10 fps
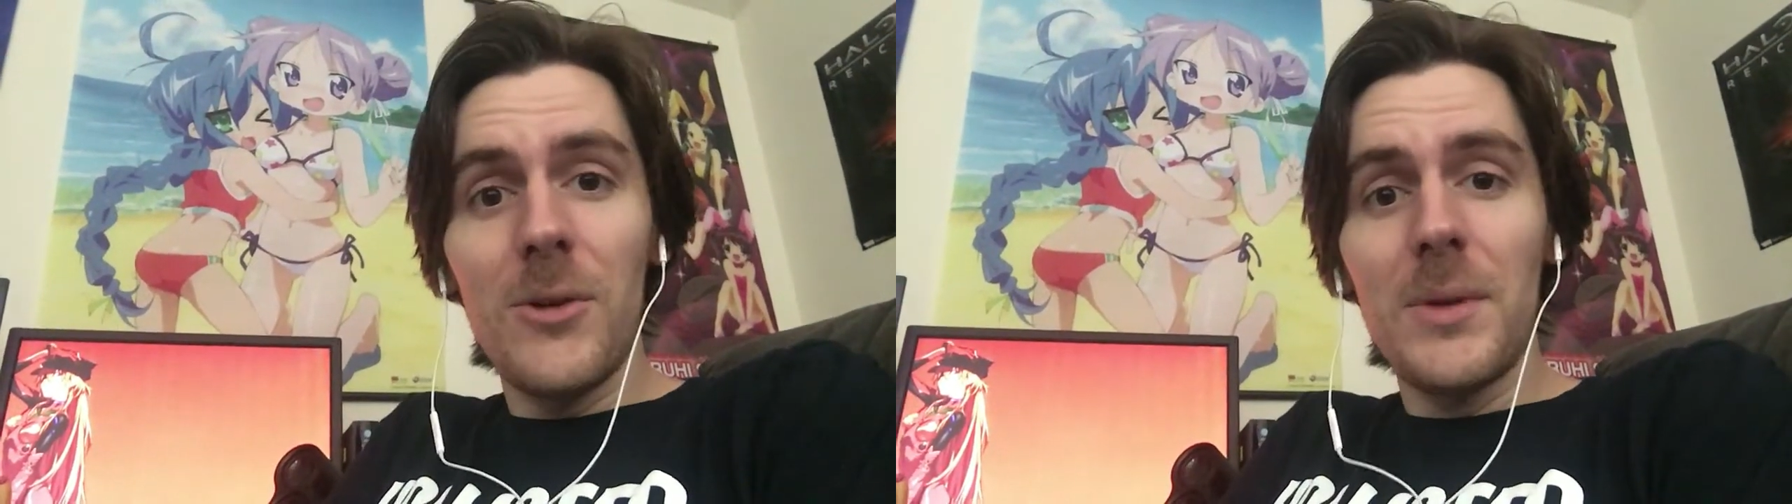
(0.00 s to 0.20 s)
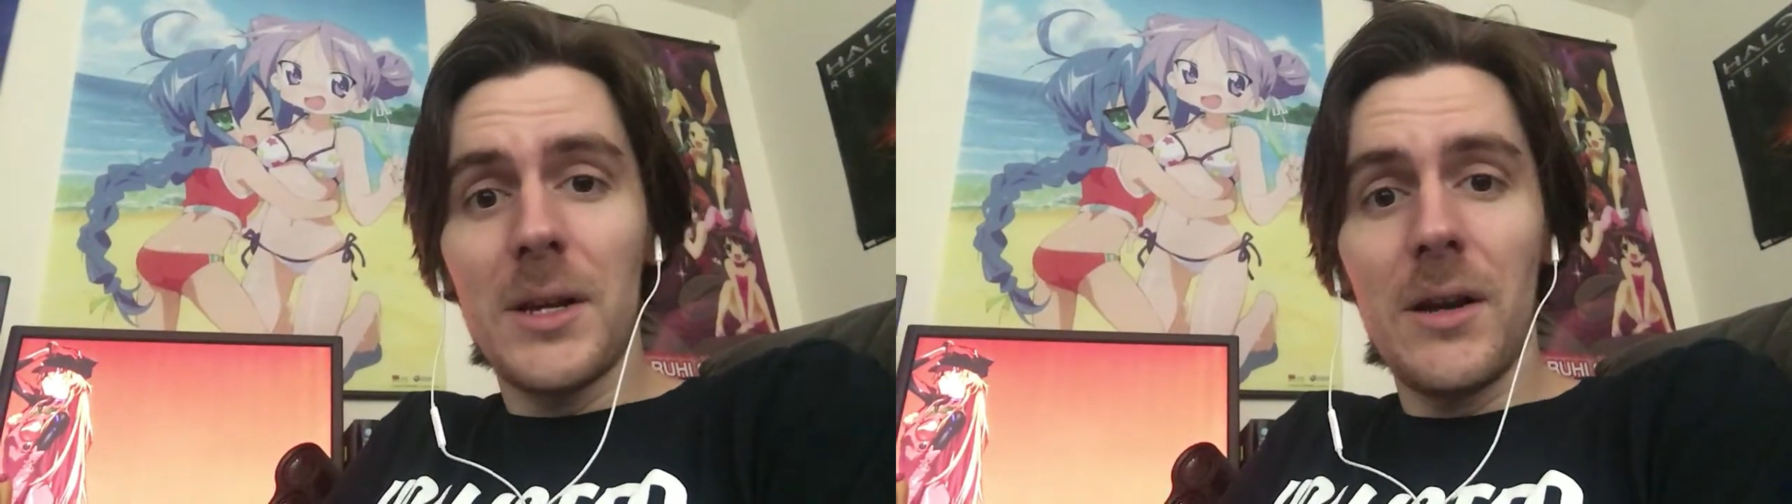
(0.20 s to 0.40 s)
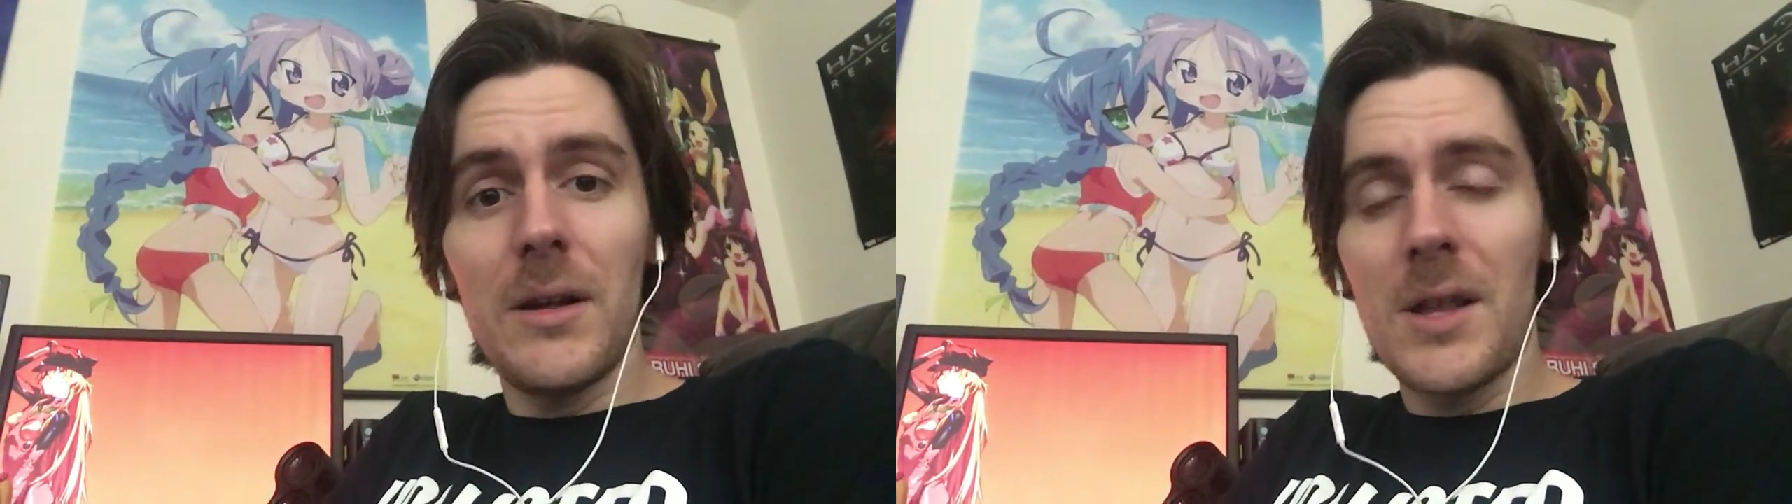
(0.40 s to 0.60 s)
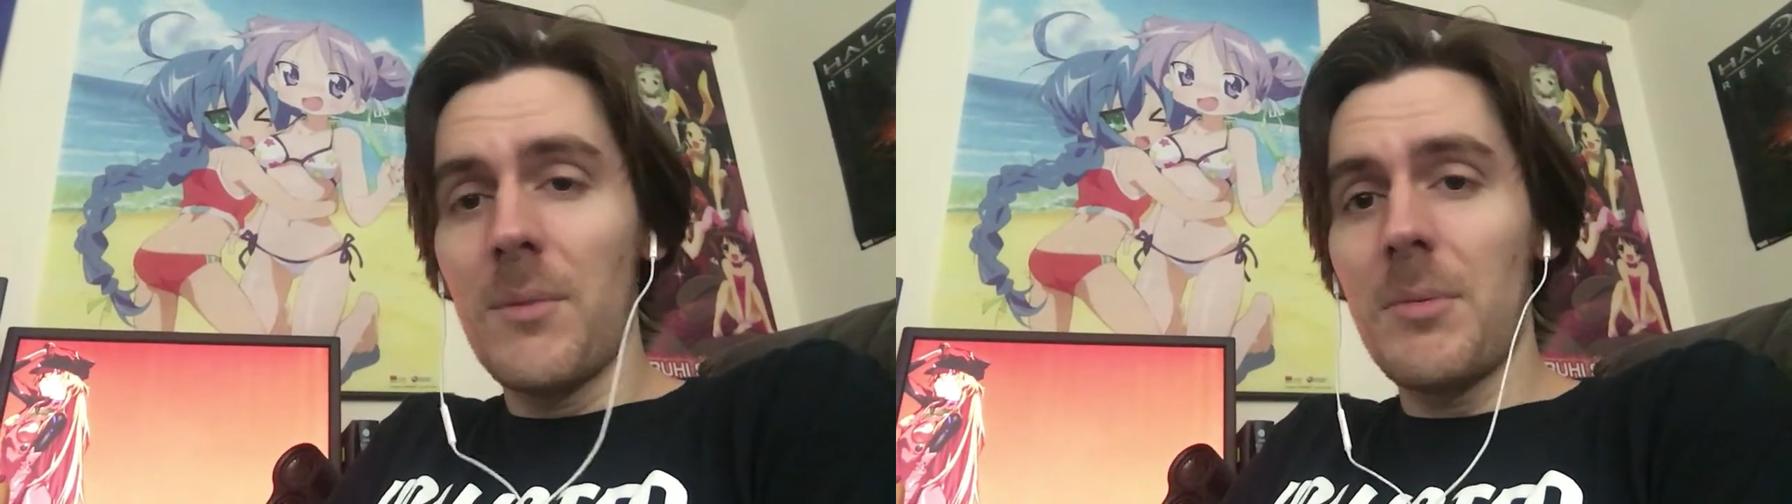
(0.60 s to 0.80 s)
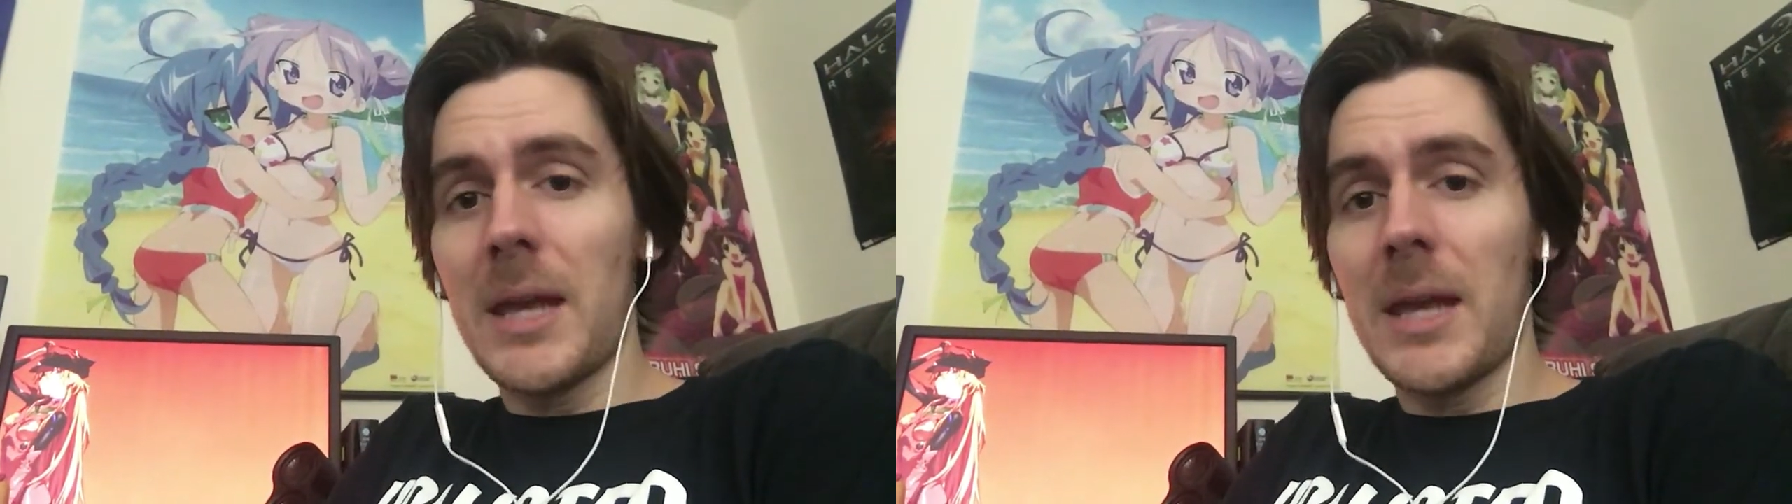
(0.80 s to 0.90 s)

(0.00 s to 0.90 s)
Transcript: because I'm going to be